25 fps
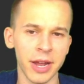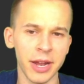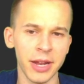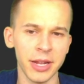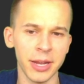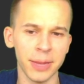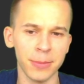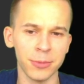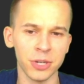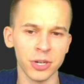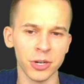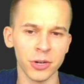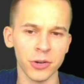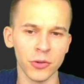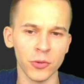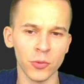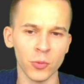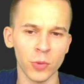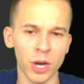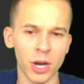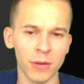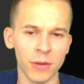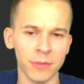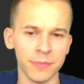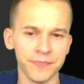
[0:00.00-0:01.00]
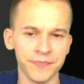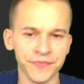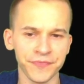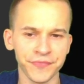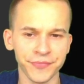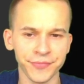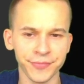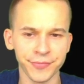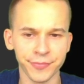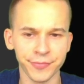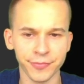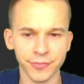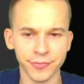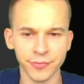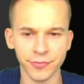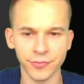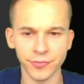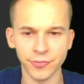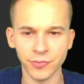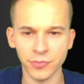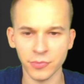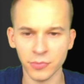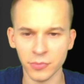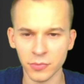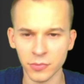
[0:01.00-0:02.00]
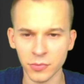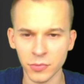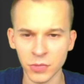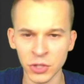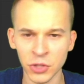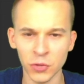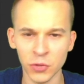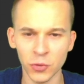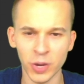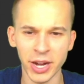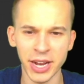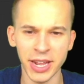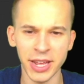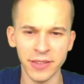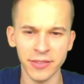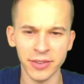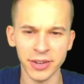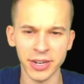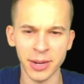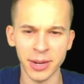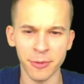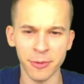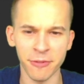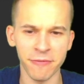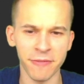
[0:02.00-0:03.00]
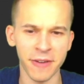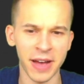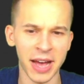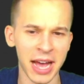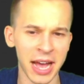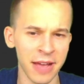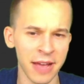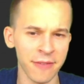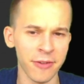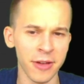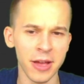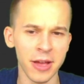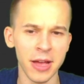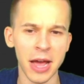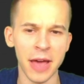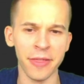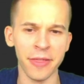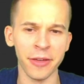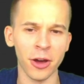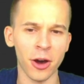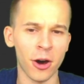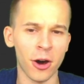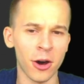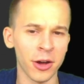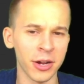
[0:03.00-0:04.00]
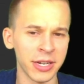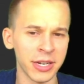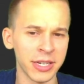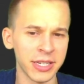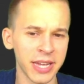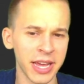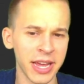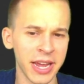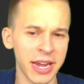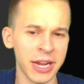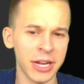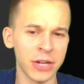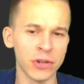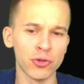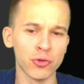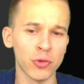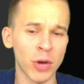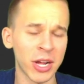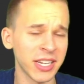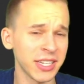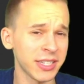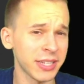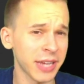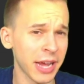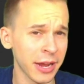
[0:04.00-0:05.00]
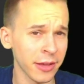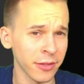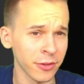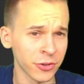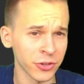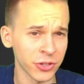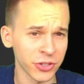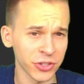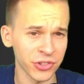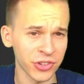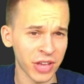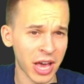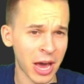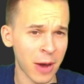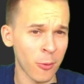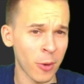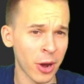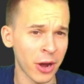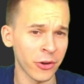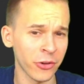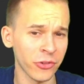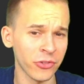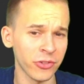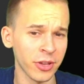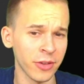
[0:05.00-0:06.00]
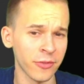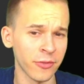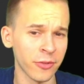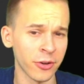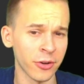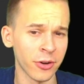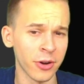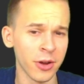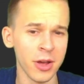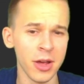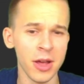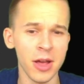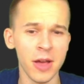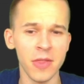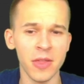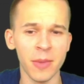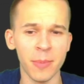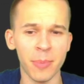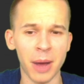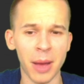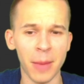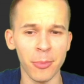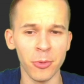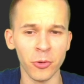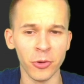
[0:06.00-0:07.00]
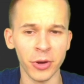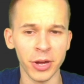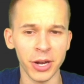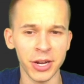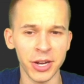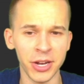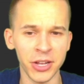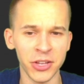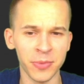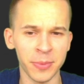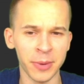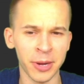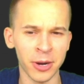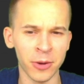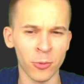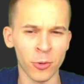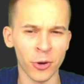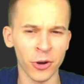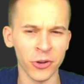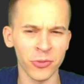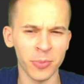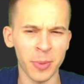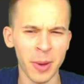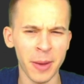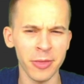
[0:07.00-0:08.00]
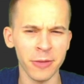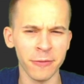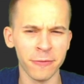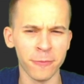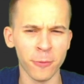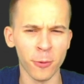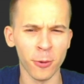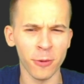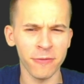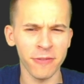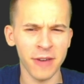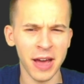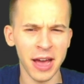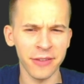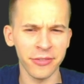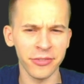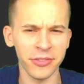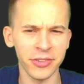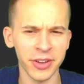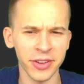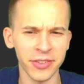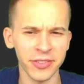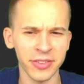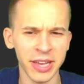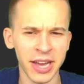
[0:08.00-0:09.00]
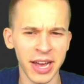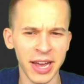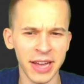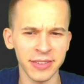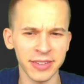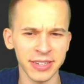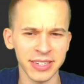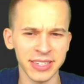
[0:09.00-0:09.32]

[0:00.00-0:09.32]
depth chart as well. So, right, he's like number 5. I think Auden Tate, Trent Taylor's a slot wide receiver that probably will get a decent amount of work. So probably the 4, 5, 6 guys, like